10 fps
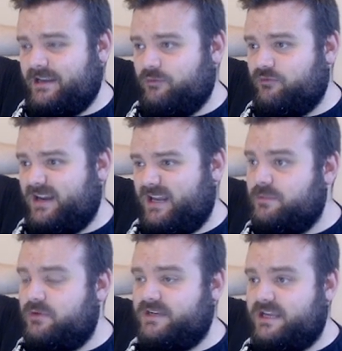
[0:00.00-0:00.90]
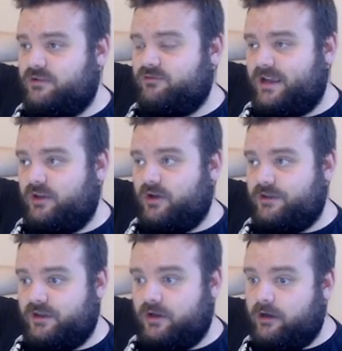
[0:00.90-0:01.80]
you know really moody, great
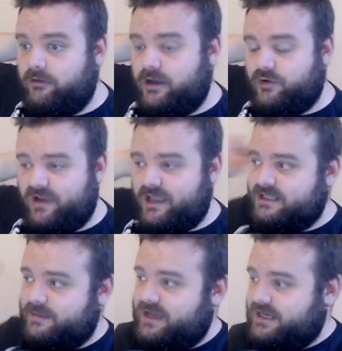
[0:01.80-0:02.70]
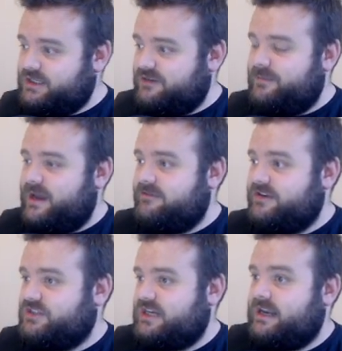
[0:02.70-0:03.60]
gothic horror, a great depiction of Mary
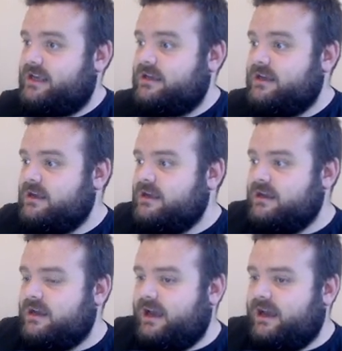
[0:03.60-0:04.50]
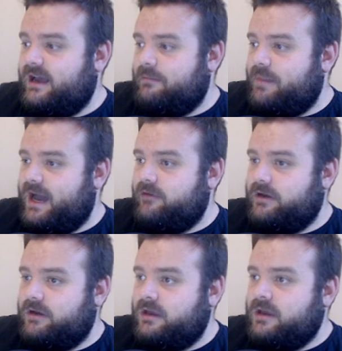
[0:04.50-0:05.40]
Shelley uh, and
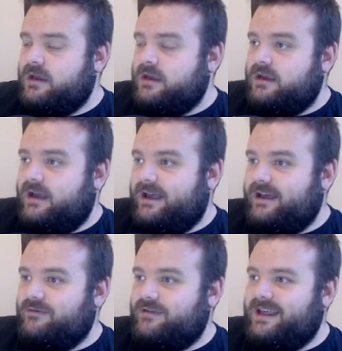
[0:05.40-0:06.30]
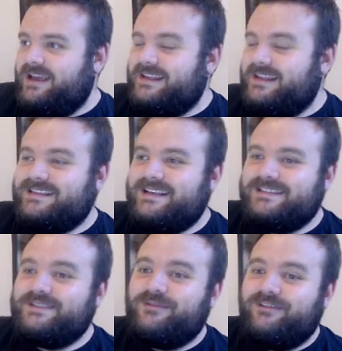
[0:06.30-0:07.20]
Byron. Uh, re- there's
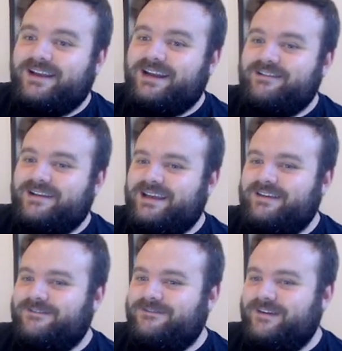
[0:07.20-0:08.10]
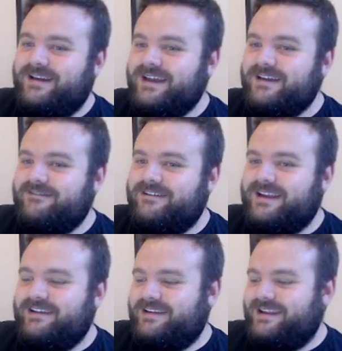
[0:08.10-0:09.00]
just some really, really, f-
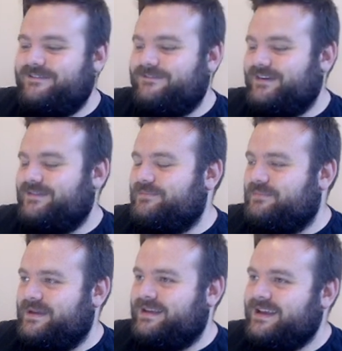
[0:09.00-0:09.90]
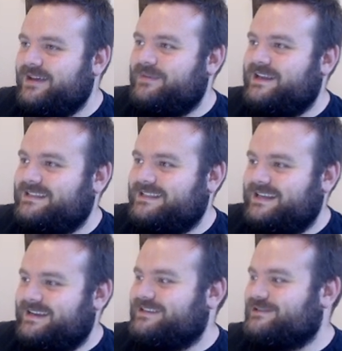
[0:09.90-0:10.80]
really, really fun b- bits in
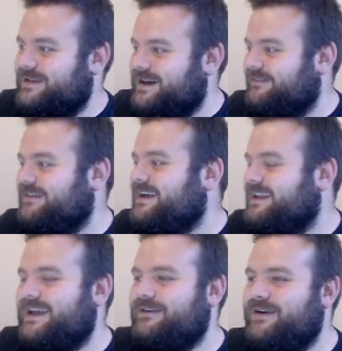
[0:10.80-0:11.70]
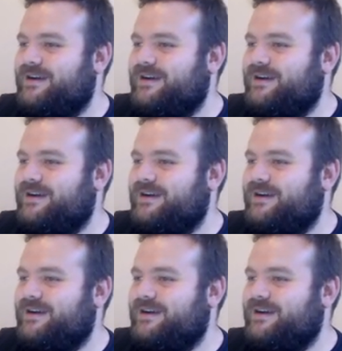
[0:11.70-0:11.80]
it as well. Like